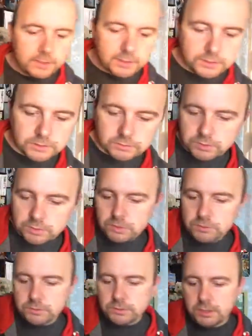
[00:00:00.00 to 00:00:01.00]
So I'll put
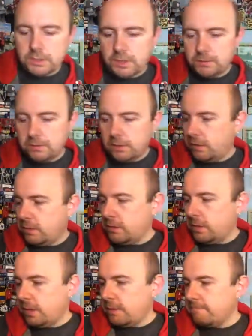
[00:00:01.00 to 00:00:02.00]
those down
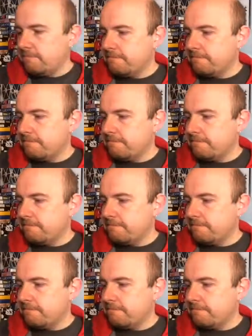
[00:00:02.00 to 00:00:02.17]
there.